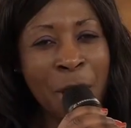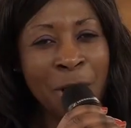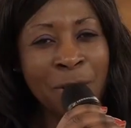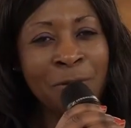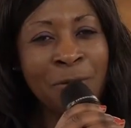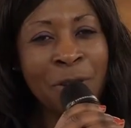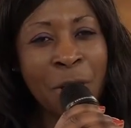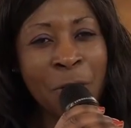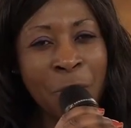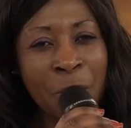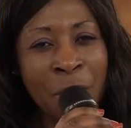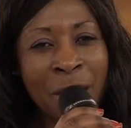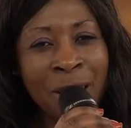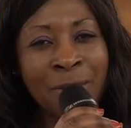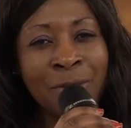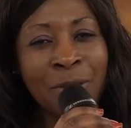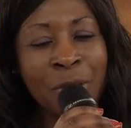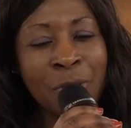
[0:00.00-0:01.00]
God,
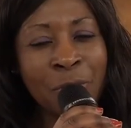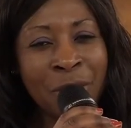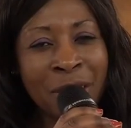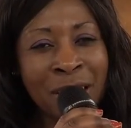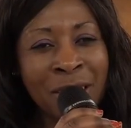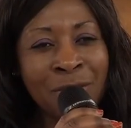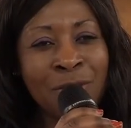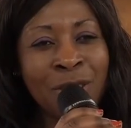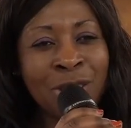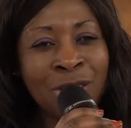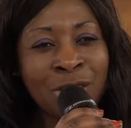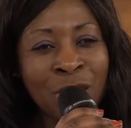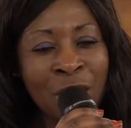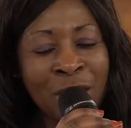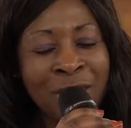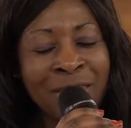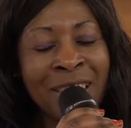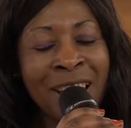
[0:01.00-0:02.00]
farewell we will
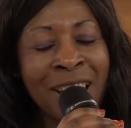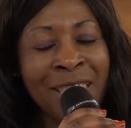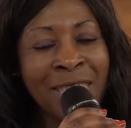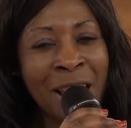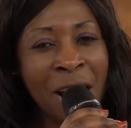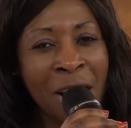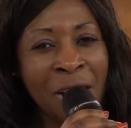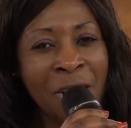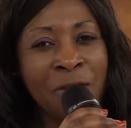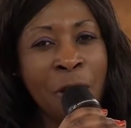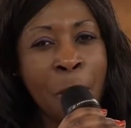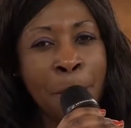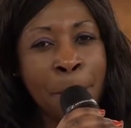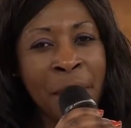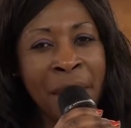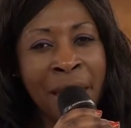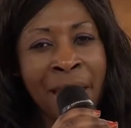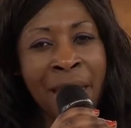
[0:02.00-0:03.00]
return and love and
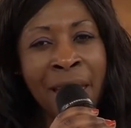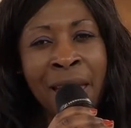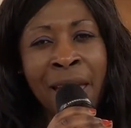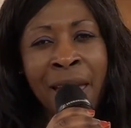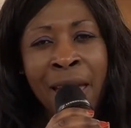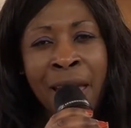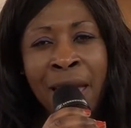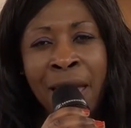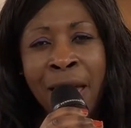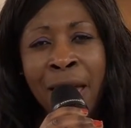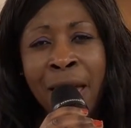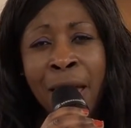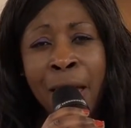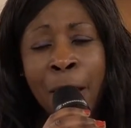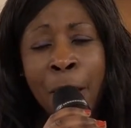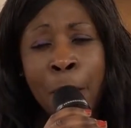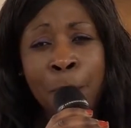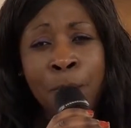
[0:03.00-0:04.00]

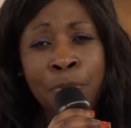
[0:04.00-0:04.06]
be.